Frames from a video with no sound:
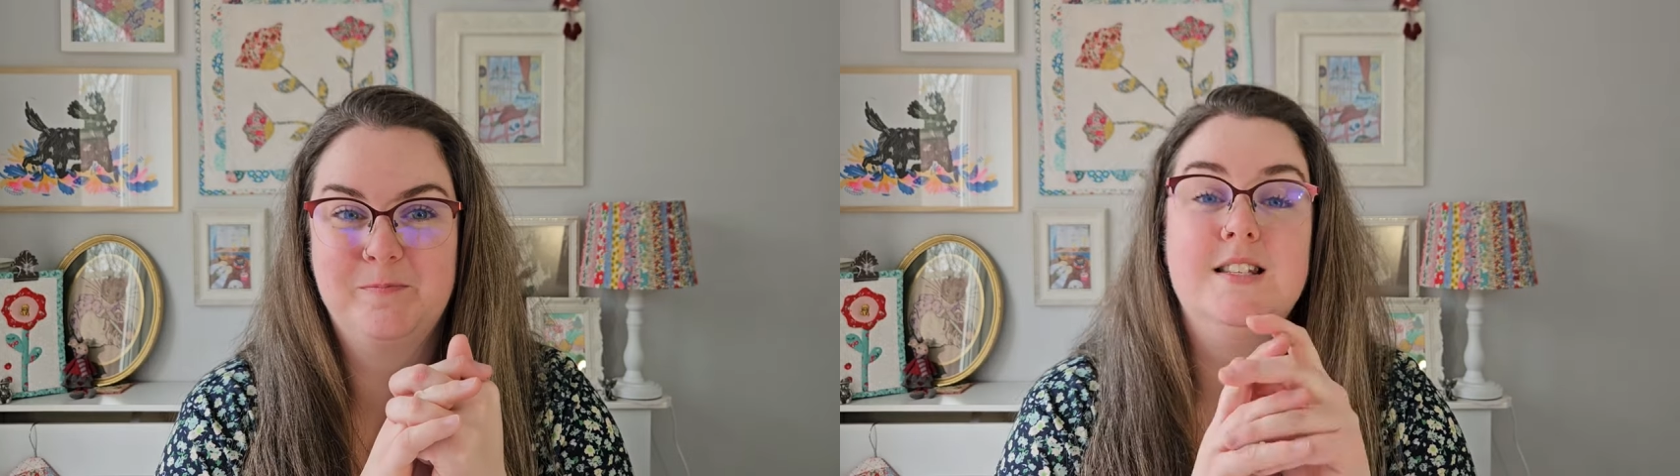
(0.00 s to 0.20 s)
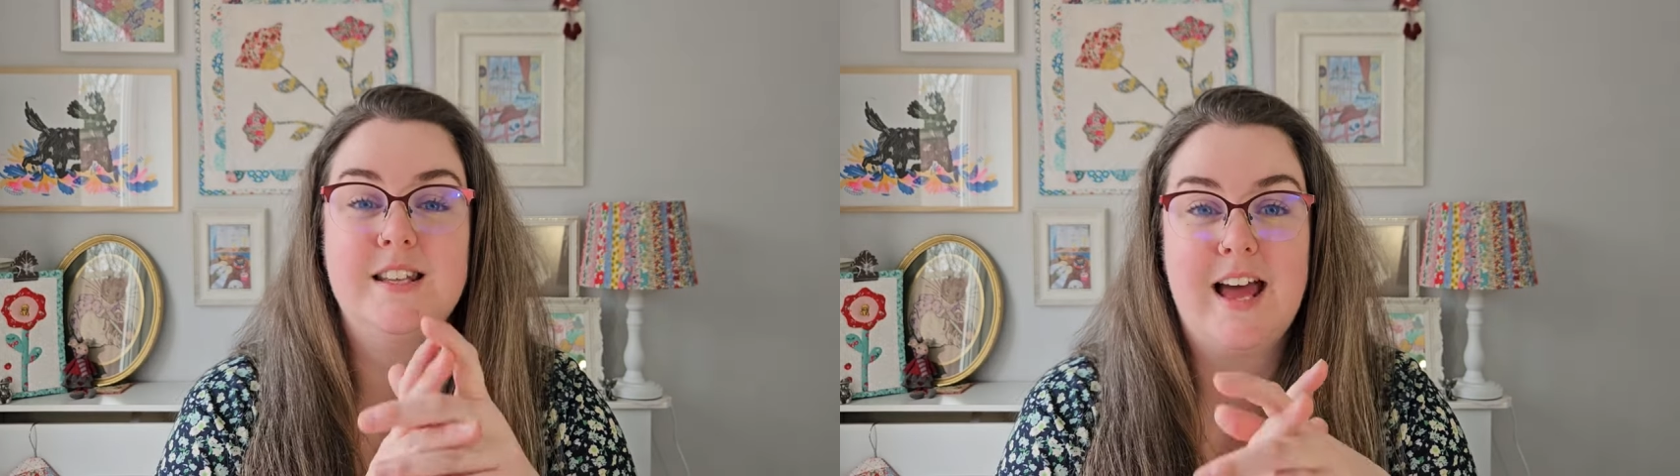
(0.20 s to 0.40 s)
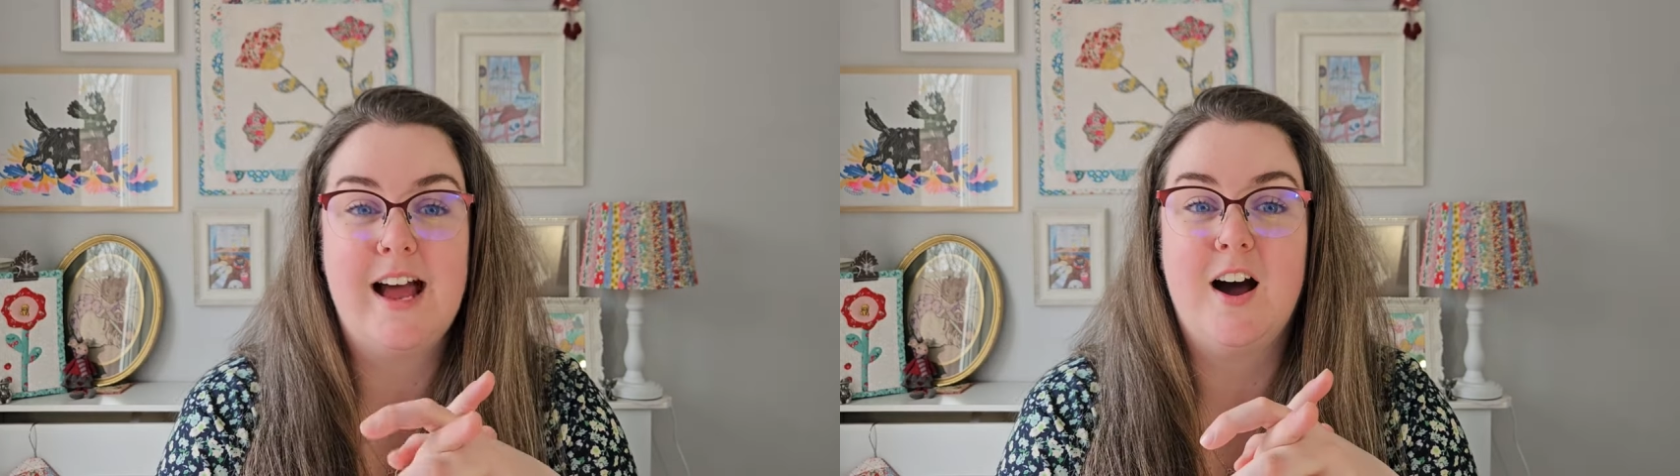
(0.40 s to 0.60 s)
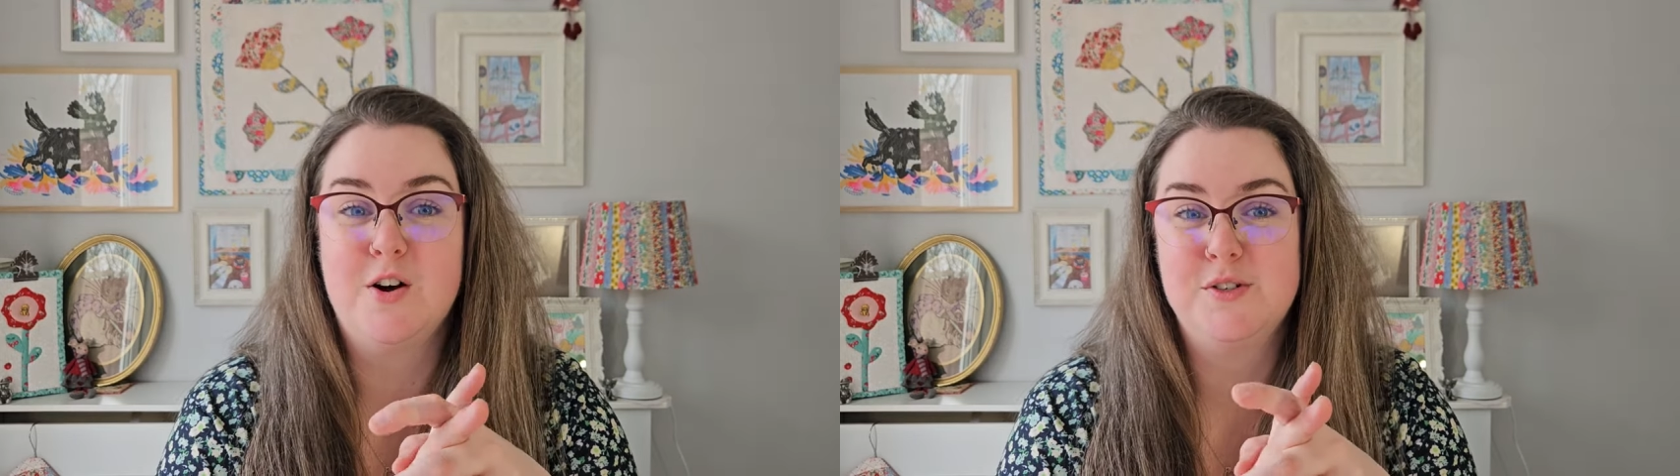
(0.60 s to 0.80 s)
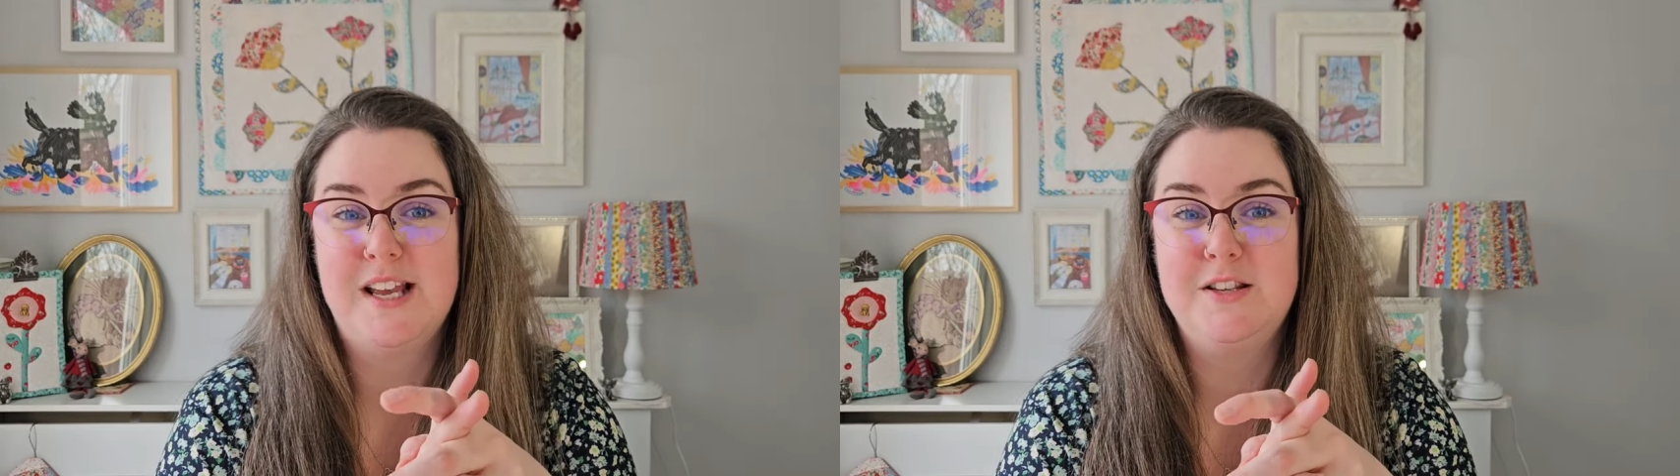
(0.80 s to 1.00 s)
To that,
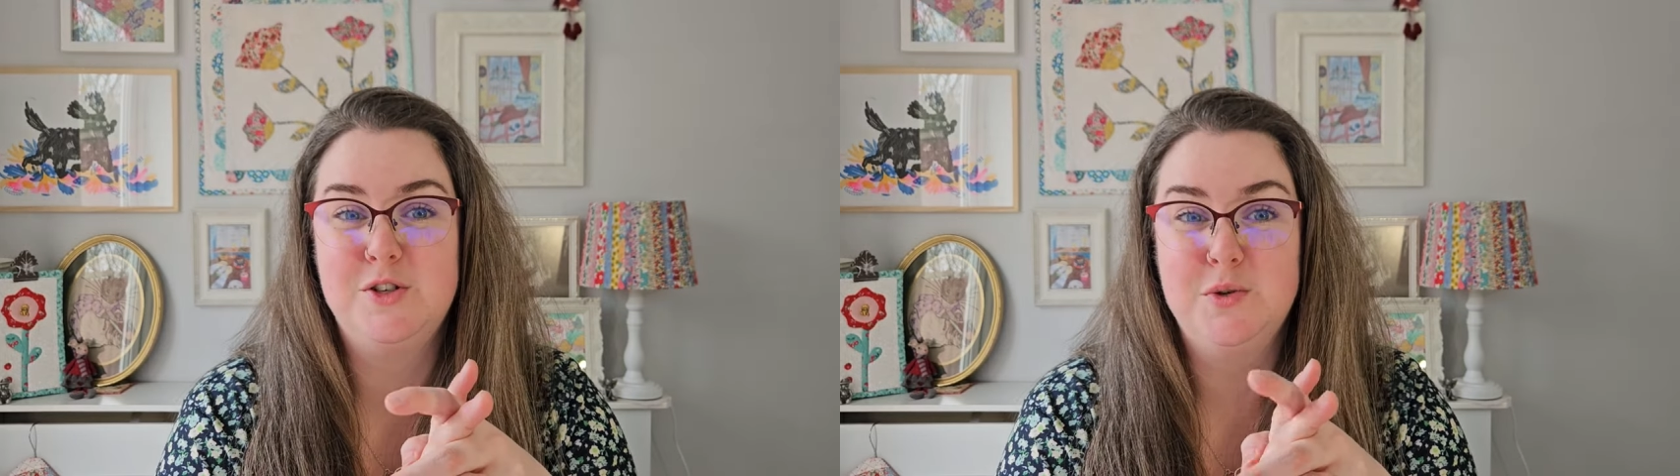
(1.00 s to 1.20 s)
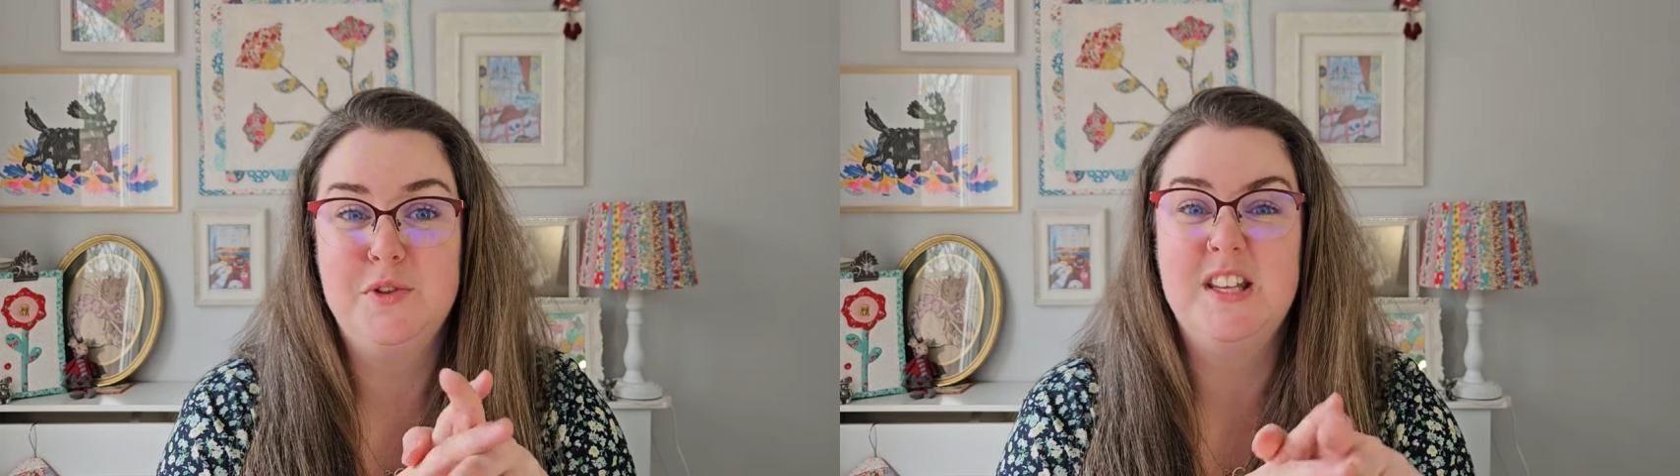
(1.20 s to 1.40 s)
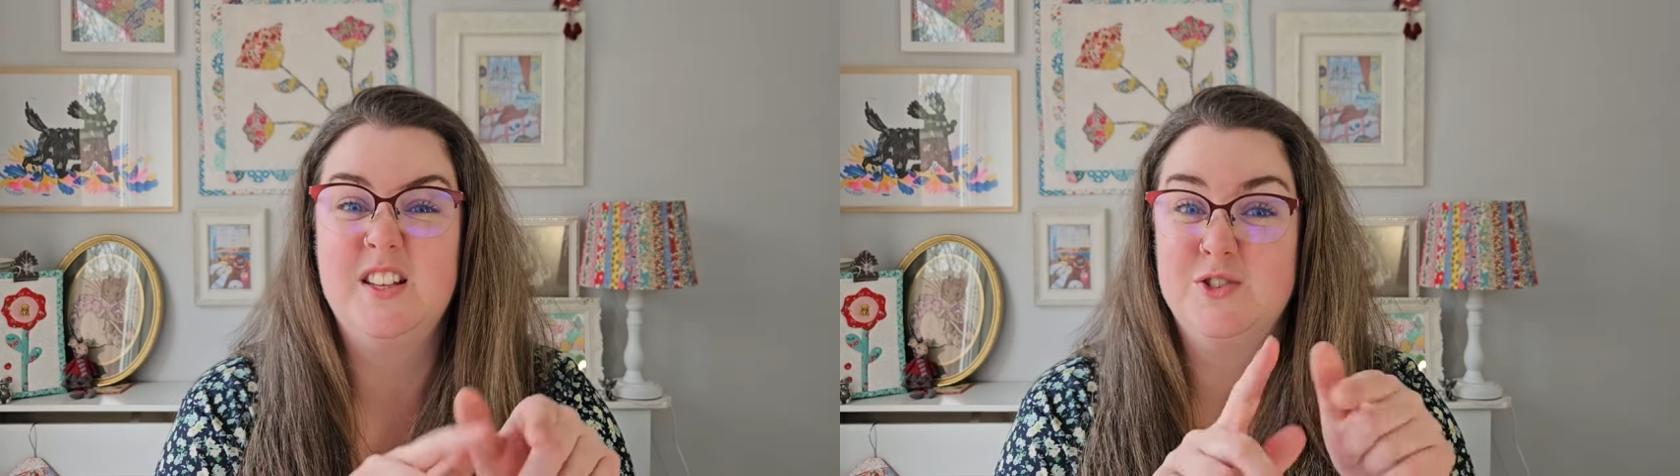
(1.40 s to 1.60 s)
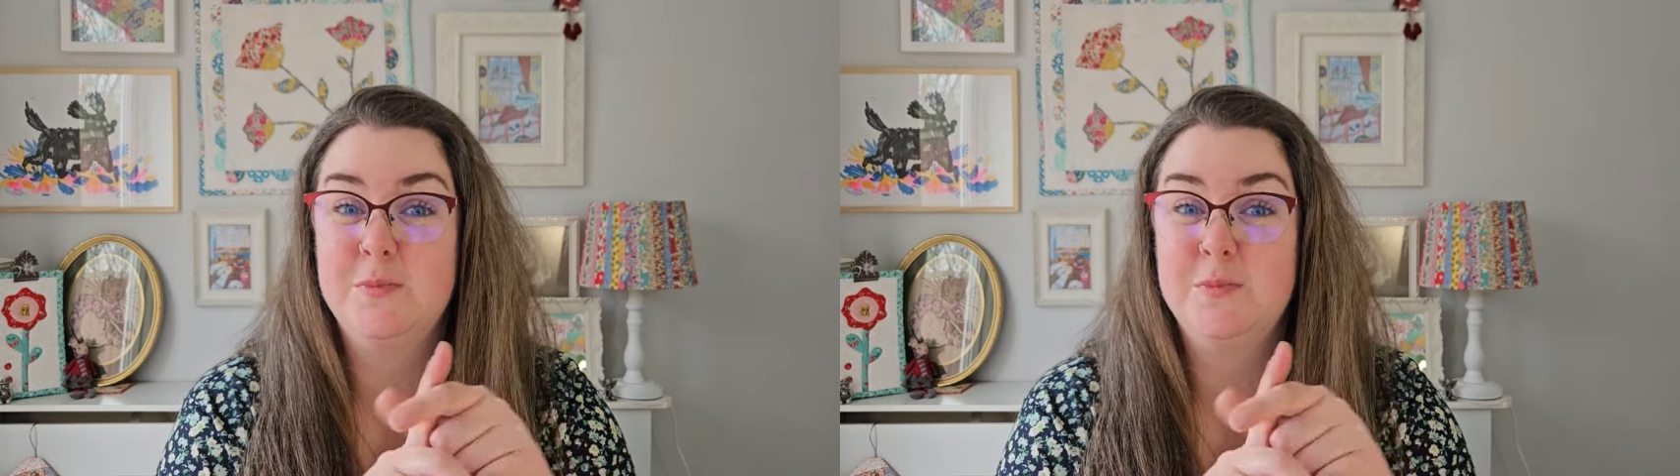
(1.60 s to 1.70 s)
I'll say two things.